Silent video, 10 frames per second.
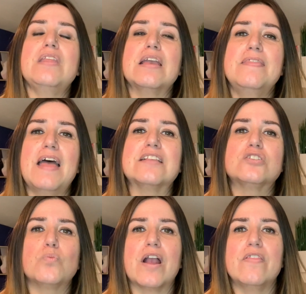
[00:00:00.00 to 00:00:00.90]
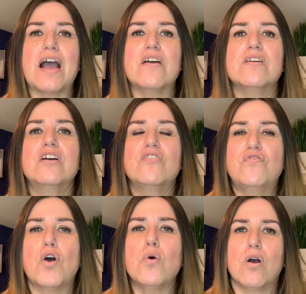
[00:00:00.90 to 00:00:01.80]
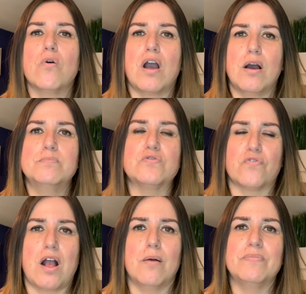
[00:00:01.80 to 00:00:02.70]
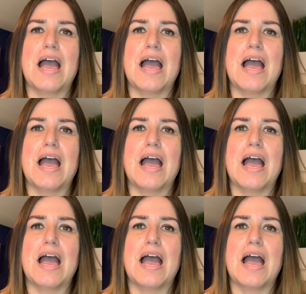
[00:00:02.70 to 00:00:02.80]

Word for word: And that's where that FOGO comes from.